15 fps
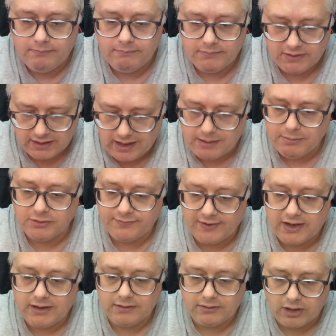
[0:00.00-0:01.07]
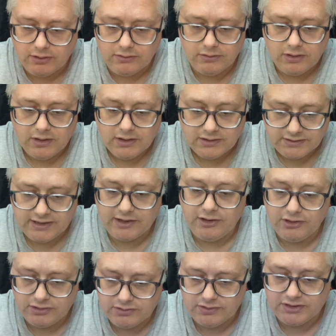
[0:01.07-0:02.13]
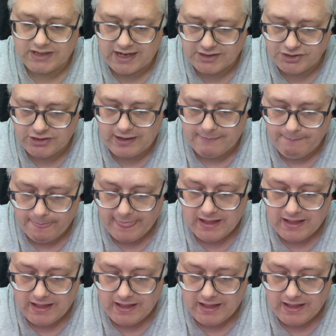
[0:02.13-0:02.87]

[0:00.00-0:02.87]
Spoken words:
cables that don't tell you to attach yet.